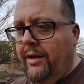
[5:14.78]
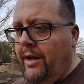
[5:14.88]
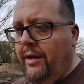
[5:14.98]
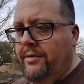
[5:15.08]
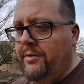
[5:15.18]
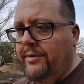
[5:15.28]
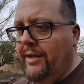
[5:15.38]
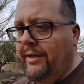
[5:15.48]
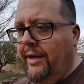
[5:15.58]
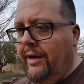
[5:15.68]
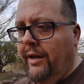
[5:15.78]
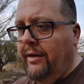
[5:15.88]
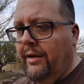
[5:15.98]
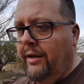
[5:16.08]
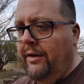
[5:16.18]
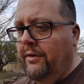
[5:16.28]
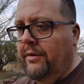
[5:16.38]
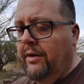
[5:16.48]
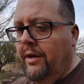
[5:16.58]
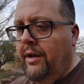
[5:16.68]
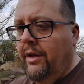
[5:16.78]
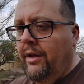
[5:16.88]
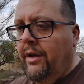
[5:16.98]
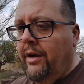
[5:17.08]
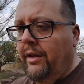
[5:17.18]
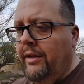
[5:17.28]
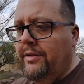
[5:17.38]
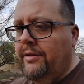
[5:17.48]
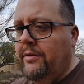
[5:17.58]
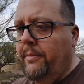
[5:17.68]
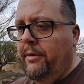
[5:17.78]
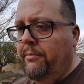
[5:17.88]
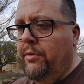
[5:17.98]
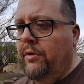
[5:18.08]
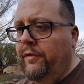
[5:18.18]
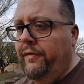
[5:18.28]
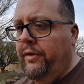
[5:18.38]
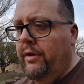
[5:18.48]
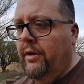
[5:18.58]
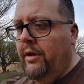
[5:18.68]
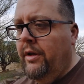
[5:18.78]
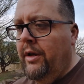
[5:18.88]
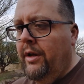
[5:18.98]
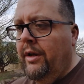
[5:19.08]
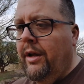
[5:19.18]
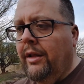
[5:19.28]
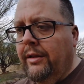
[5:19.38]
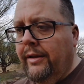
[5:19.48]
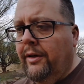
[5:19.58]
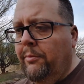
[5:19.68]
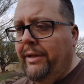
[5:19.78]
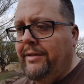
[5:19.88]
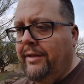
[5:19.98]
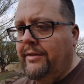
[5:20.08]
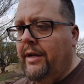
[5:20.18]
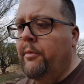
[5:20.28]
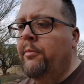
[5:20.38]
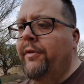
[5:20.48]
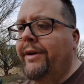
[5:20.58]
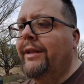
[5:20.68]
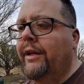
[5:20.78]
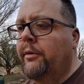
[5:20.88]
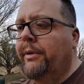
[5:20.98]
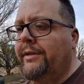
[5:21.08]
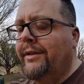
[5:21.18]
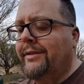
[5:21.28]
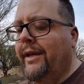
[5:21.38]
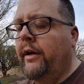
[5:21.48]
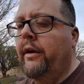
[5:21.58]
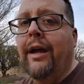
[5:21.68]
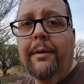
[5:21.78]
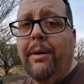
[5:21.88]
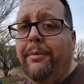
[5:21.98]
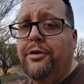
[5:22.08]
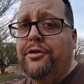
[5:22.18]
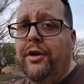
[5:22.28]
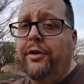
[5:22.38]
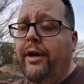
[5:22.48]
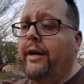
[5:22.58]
Yeah, as soon as I did it, I knew. All right, I'm gonna move a little bit to the center. I'm gonna move it a little bit to the center. I probably should show you